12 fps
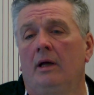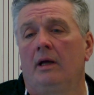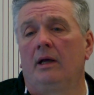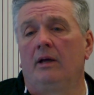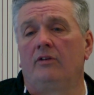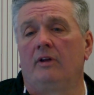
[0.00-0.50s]

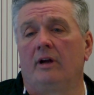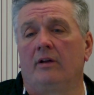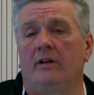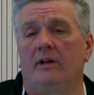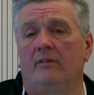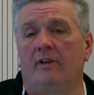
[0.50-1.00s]
is there
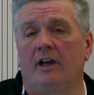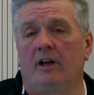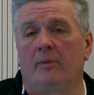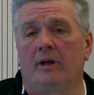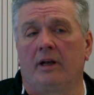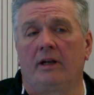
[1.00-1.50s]
the
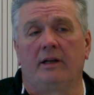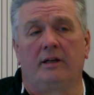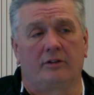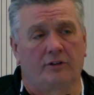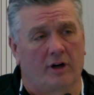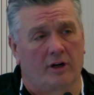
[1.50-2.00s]
availability
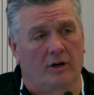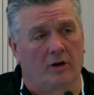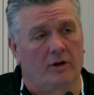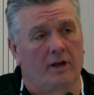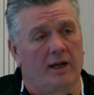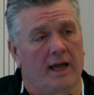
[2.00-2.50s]
to start
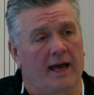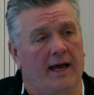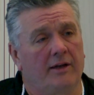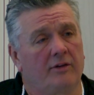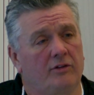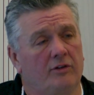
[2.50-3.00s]
looking
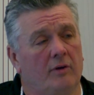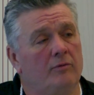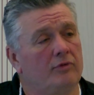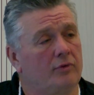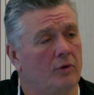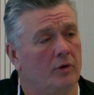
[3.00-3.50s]
at some
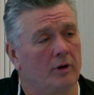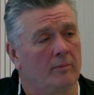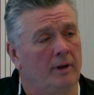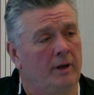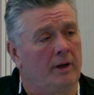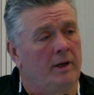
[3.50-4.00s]

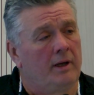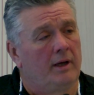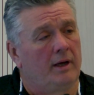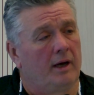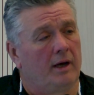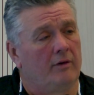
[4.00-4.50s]
form
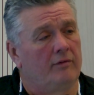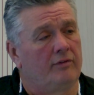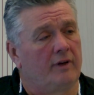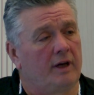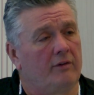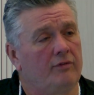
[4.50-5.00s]
of
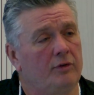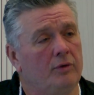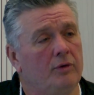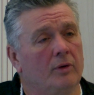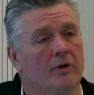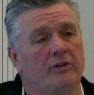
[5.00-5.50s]

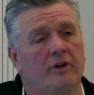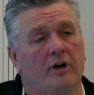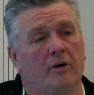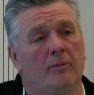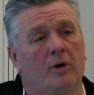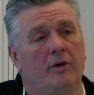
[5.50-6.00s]
food or
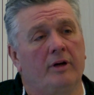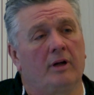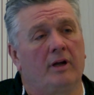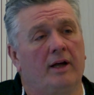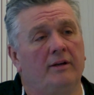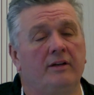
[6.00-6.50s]
ceremonial
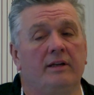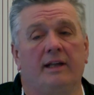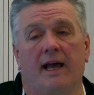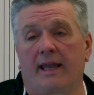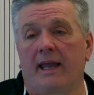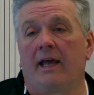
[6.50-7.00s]
hunting
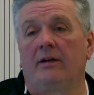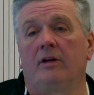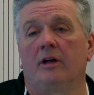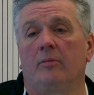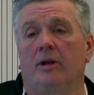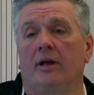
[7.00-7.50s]
that can
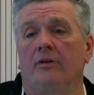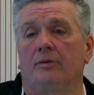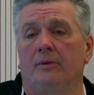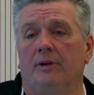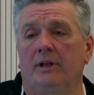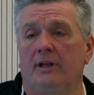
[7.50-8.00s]
take place
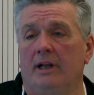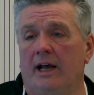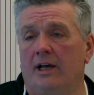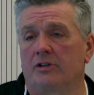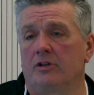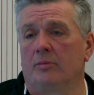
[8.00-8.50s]
within the
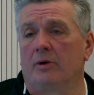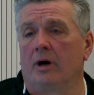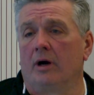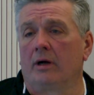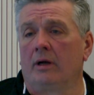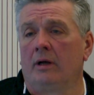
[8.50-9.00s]
national
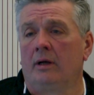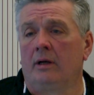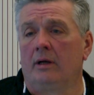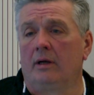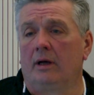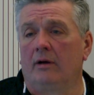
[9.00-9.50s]
park
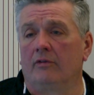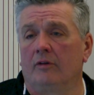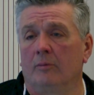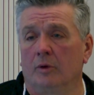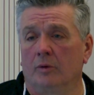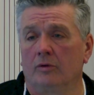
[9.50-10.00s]

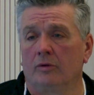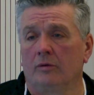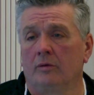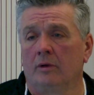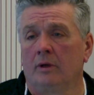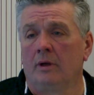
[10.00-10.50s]
for moose?
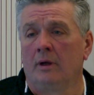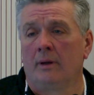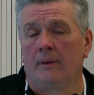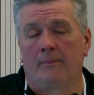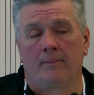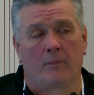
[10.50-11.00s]

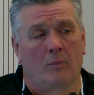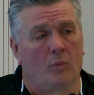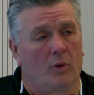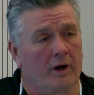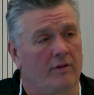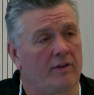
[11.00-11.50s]

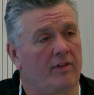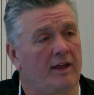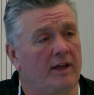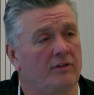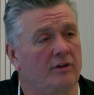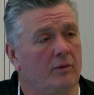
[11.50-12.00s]
One of the
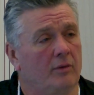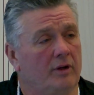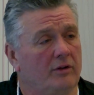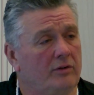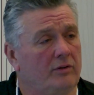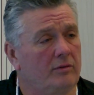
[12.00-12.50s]
things that
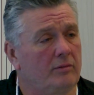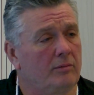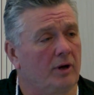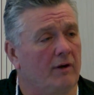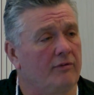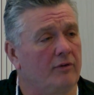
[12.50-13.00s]
was
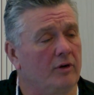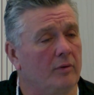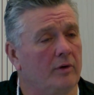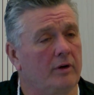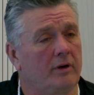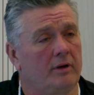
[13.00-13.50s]
brought
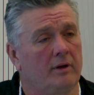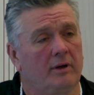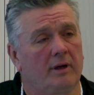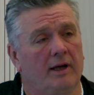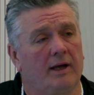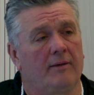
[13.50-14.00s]
forward
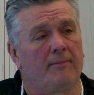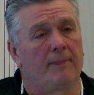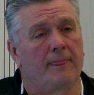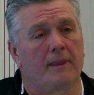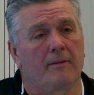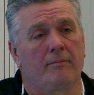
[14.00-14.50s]

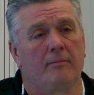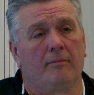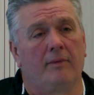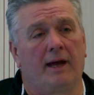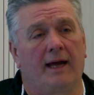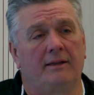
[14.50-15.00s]

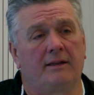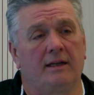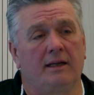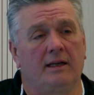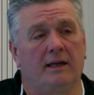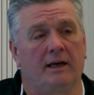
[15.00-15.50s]
at
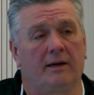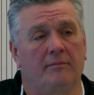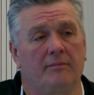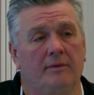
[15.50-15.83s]
the